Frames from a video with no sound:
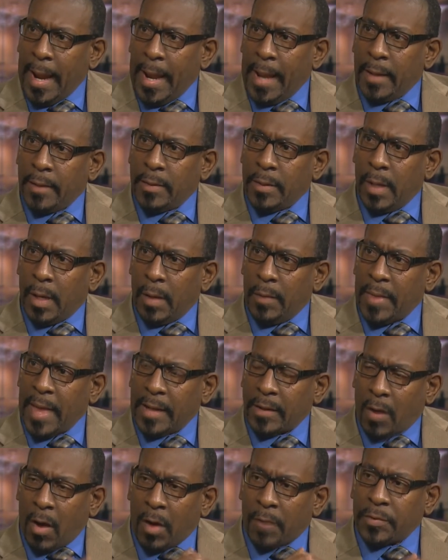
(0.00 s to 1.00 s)
And uh,
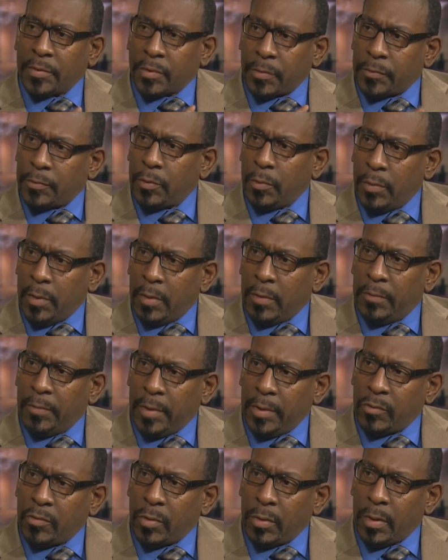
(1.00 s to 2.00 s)
that Office of Student
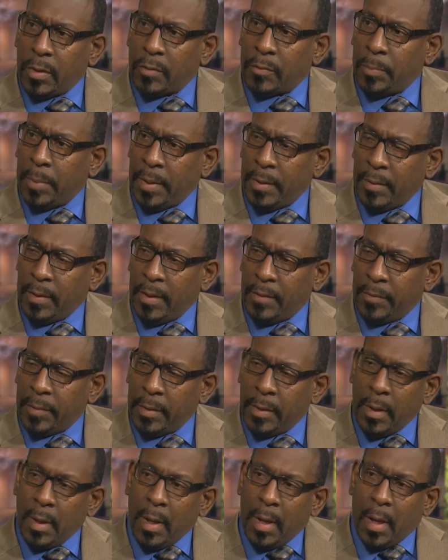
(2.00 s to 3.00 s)
Intervention has been
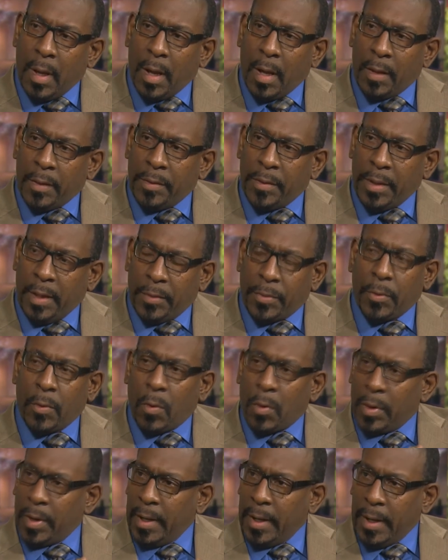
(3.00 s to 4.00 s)
given uh, the
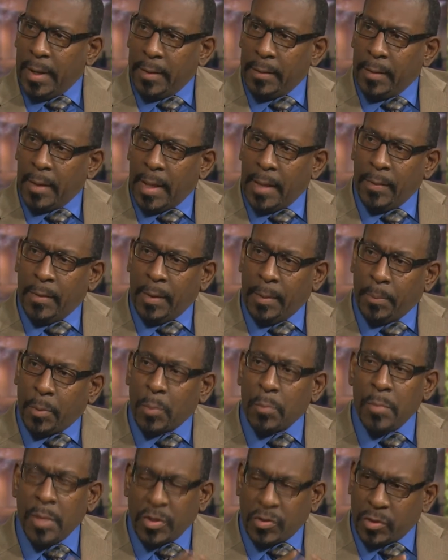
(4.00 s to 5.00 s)
authority and, and the
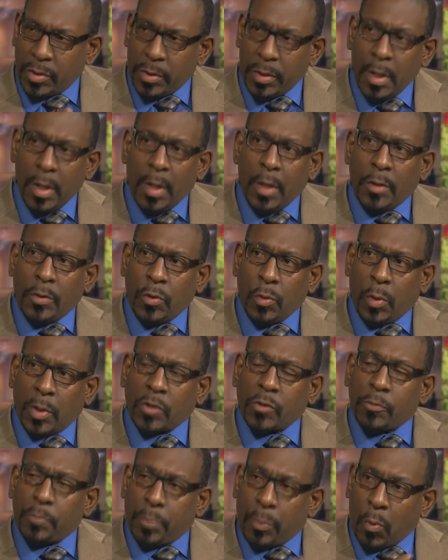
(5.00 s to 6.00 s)
permission to
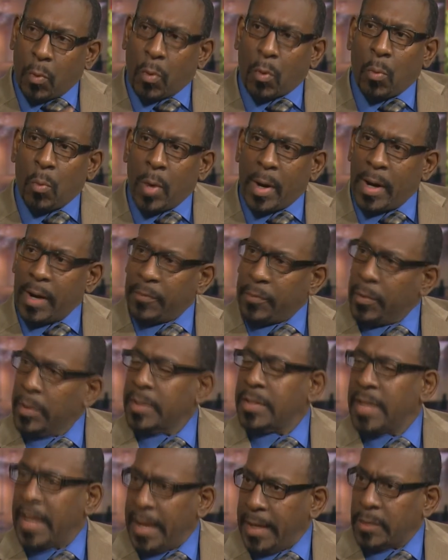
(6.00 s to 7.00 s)
explore whatever
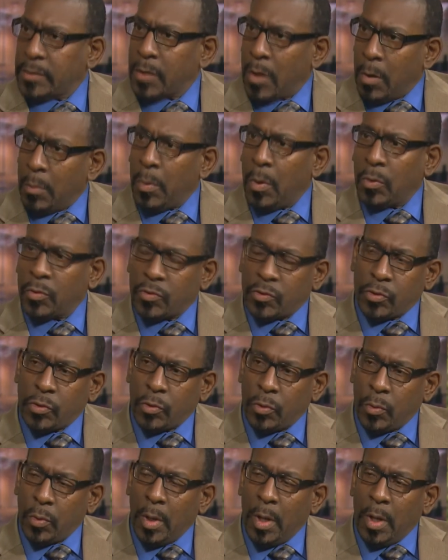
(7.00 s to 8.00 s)
it takes almost
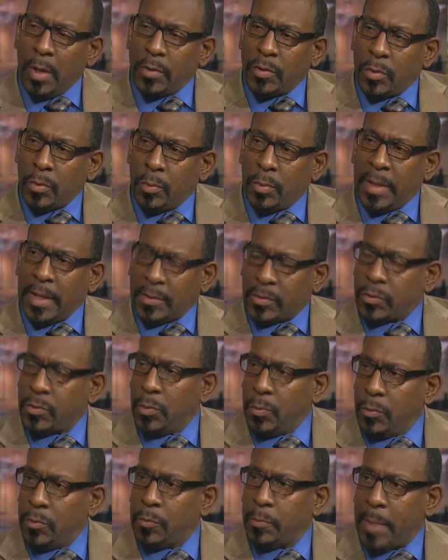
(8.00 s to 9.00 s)
to, to get
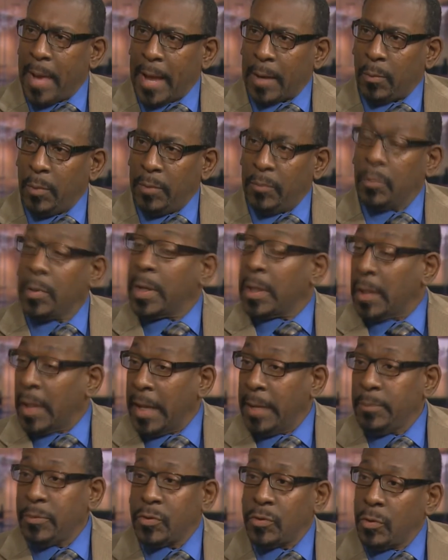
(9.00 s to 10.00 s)
students back. We've
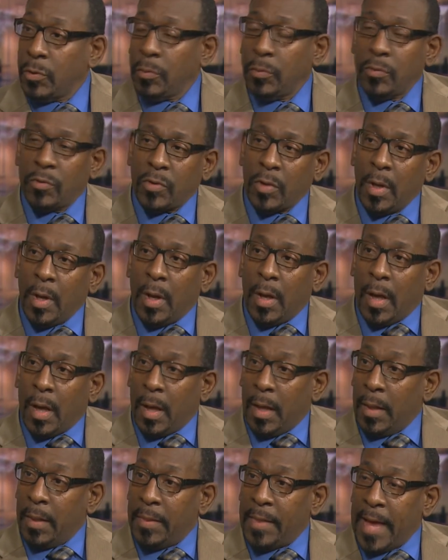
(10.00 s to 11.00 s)
reclaimed students
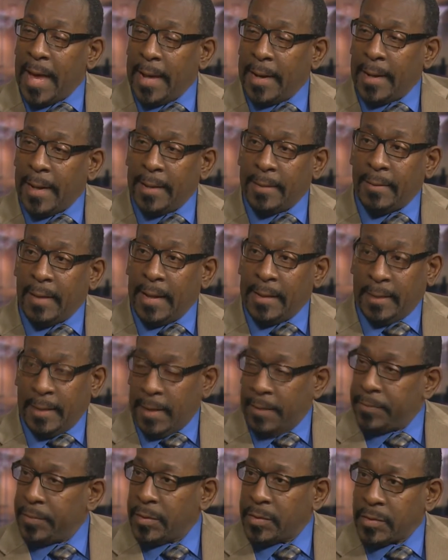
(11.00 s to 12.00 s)
uh, that had, had
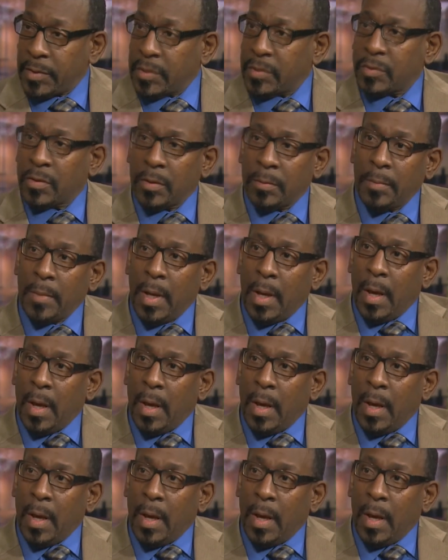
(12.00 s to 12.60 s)
left the system.